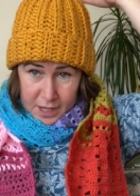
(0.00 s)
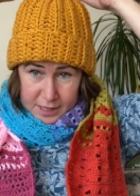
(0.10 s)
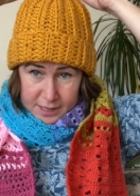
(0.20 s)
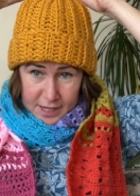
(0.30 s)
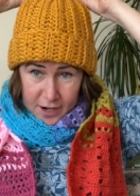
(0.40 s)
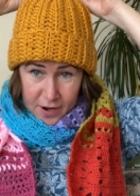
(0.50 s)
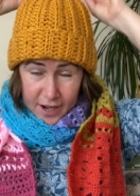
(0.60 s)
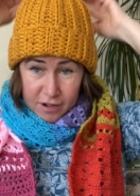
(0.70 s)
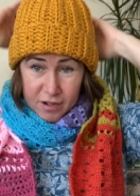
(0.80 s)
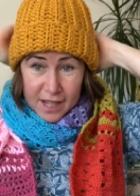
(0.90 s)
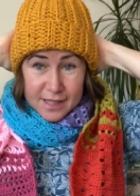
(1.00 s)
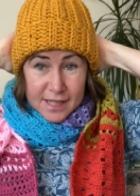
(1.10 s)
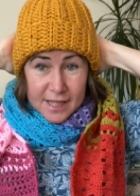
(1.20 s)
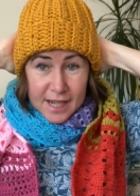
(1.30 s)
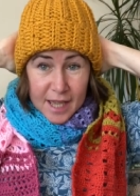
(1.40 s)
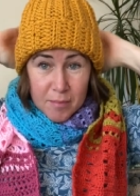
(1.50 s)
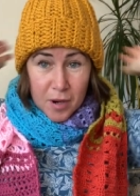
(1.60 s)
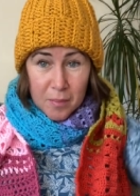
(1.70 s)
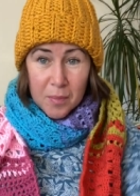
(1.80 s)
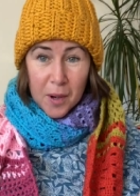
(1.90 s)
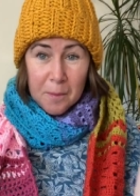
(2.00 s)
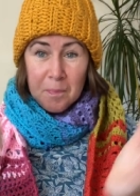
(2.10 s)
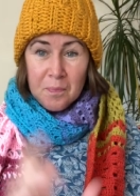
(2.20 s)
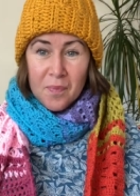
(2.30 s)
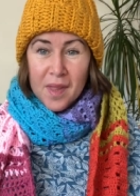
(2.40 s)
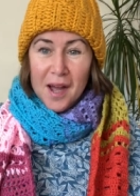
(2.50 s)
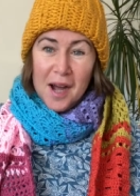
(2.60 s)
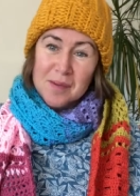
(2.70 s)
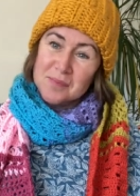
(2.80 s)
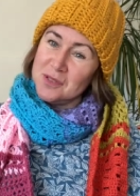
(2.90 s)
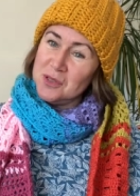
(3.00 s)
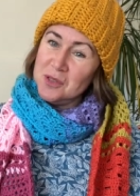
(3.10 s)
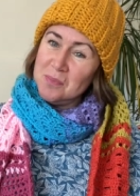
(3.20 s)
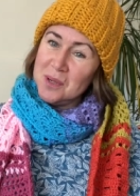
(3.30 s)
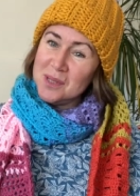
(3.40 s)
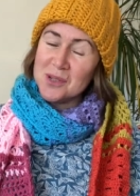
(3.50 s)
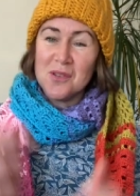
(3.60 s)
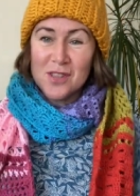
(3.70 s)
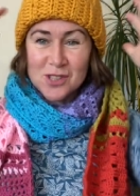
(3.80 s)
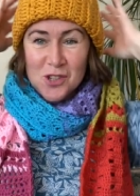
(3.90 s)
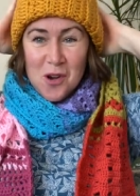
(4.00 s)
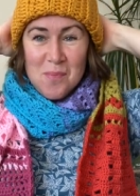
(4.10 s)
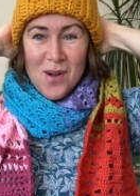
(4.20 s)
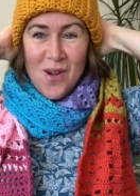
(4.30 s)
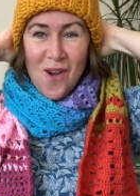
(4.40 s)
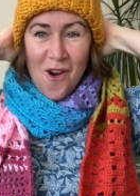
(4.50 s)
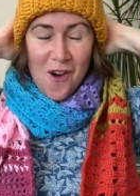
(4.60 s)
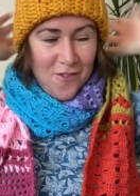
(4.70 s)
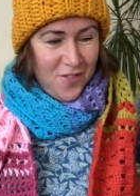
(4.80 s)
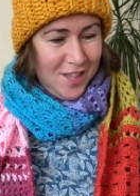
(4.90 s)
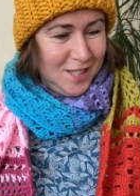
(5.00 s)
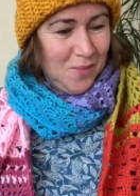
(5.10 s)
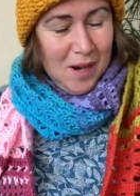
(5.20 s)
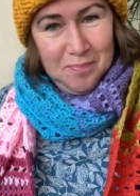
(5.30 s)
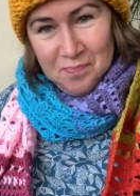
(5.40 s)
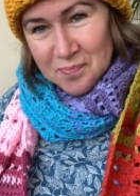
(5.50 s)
so I created a pom-pom to put on the top of this one.